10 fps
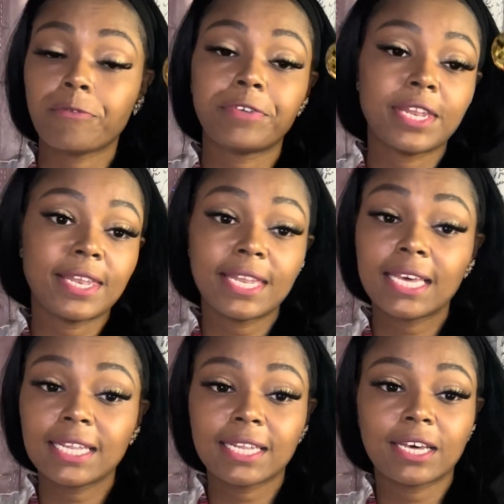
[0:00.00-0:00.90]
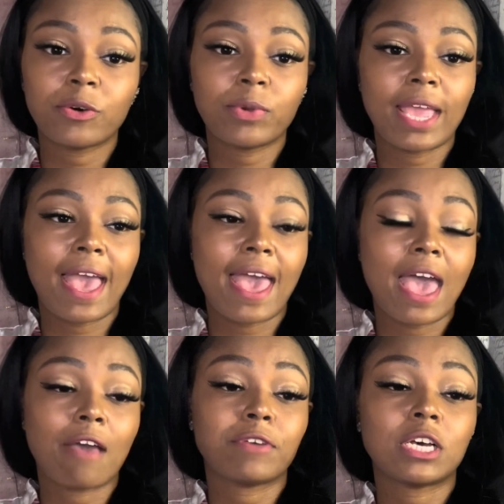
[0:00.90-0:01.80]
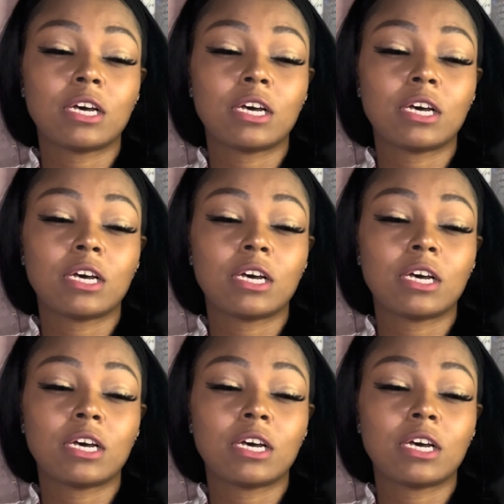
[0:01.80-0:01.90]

vanilla, we have